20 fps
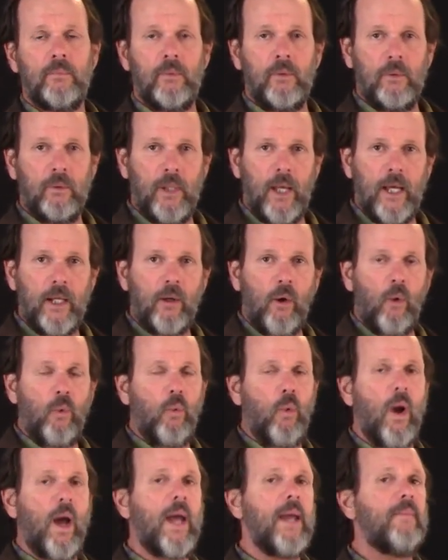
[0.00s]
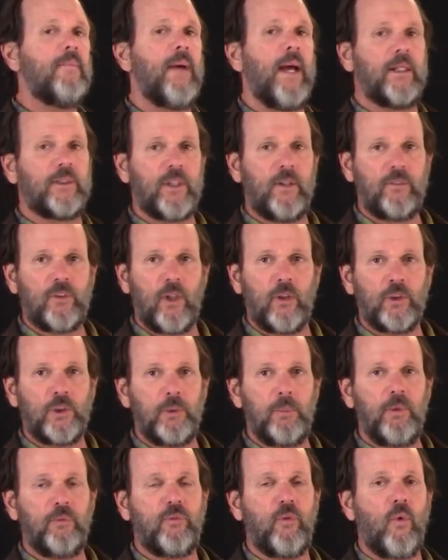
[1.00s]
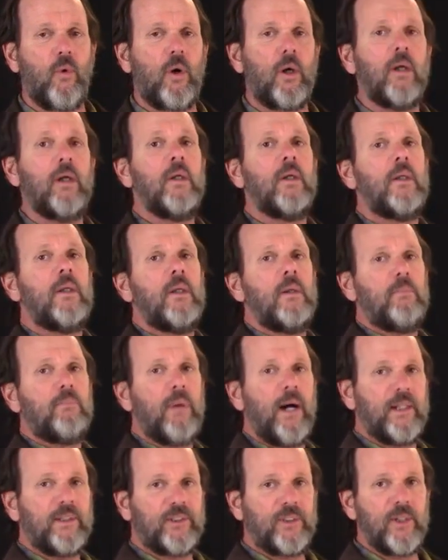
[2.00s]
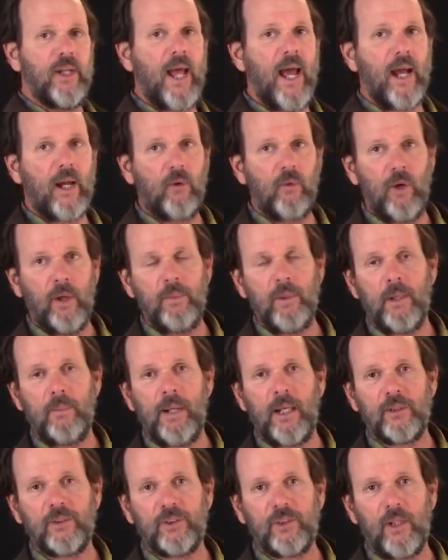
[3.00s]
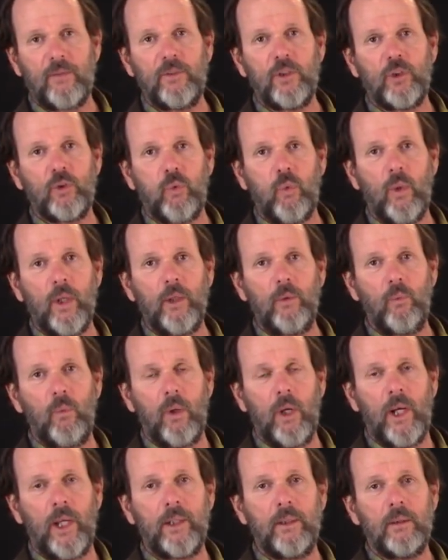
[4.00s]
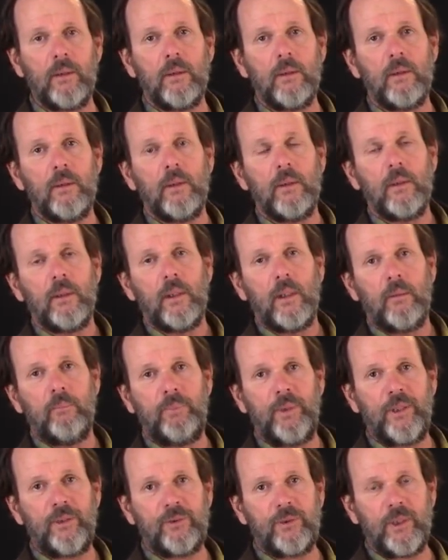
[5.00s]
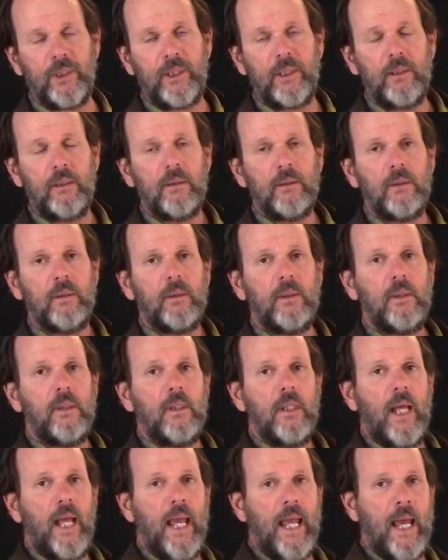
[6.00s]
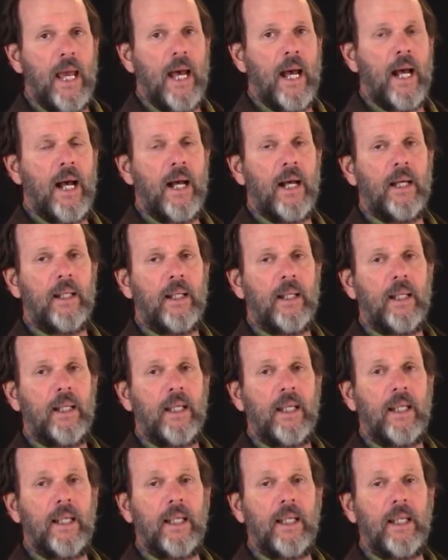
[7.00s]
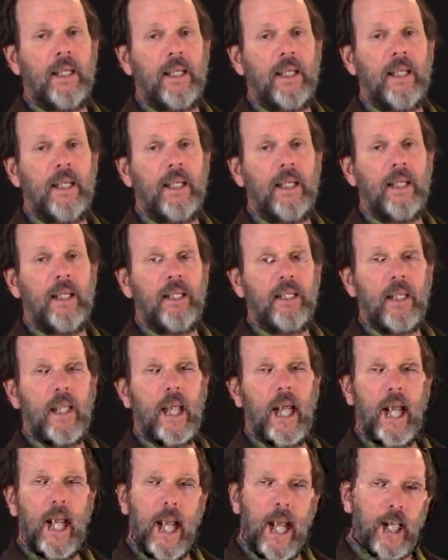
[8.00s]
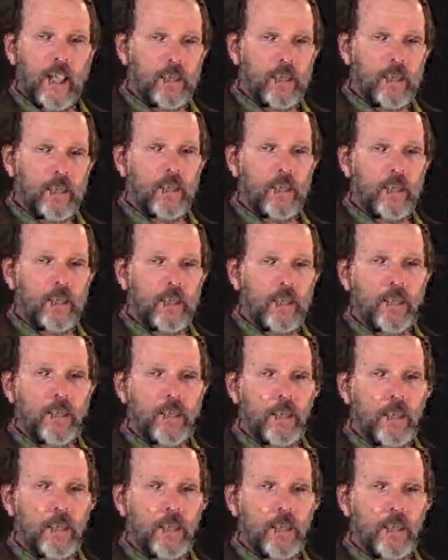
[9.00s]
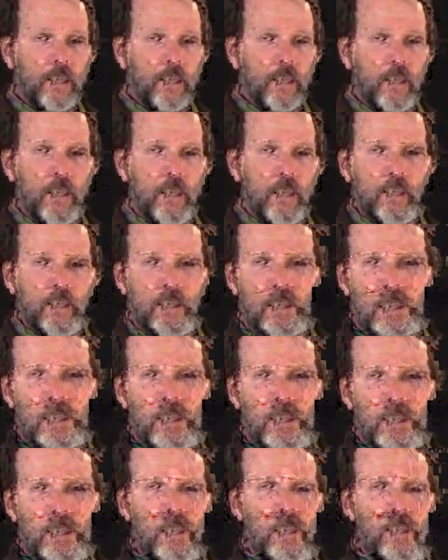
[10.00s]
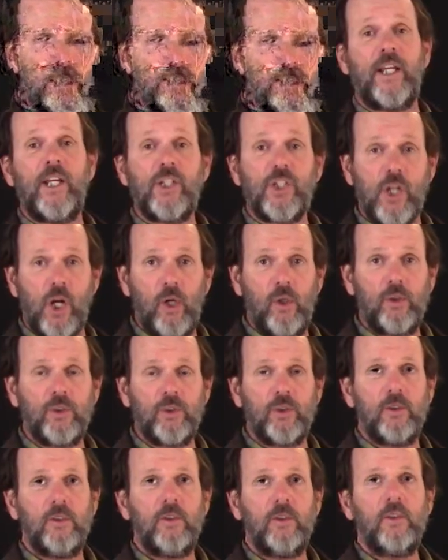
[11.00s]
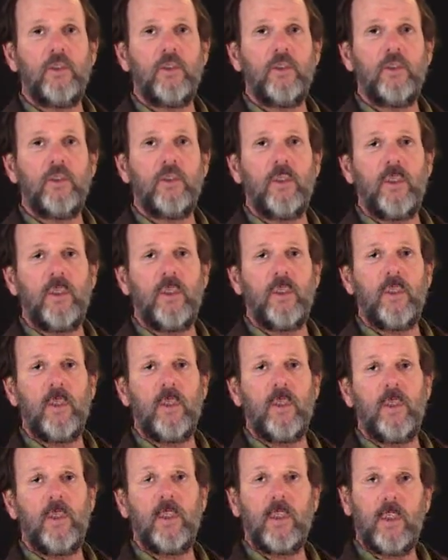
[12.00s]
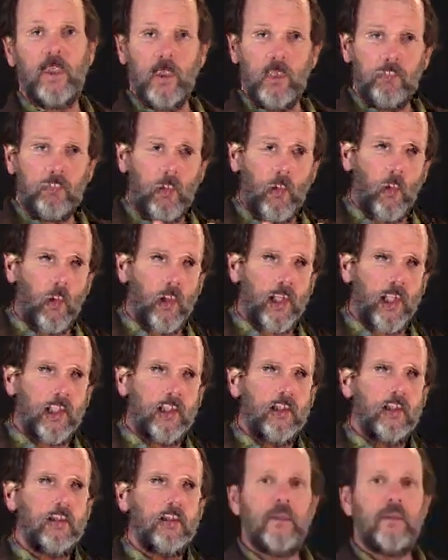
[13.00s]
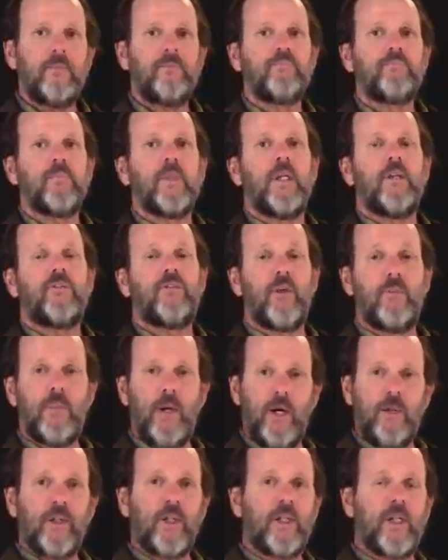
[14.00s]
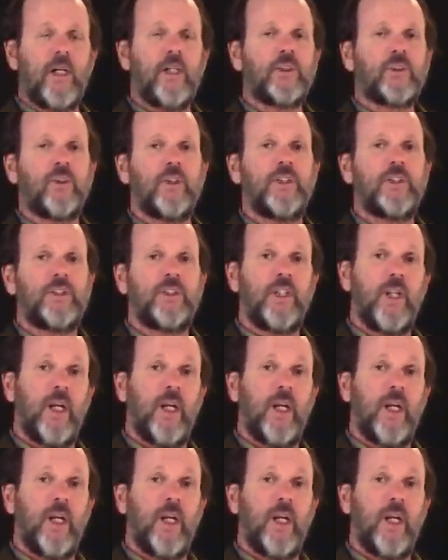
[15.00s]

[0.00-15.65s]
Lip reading: led away, as I told you before, by Sennacherib in about 721 BC. And he exported them to the countries that he chose, and then imported from other countries,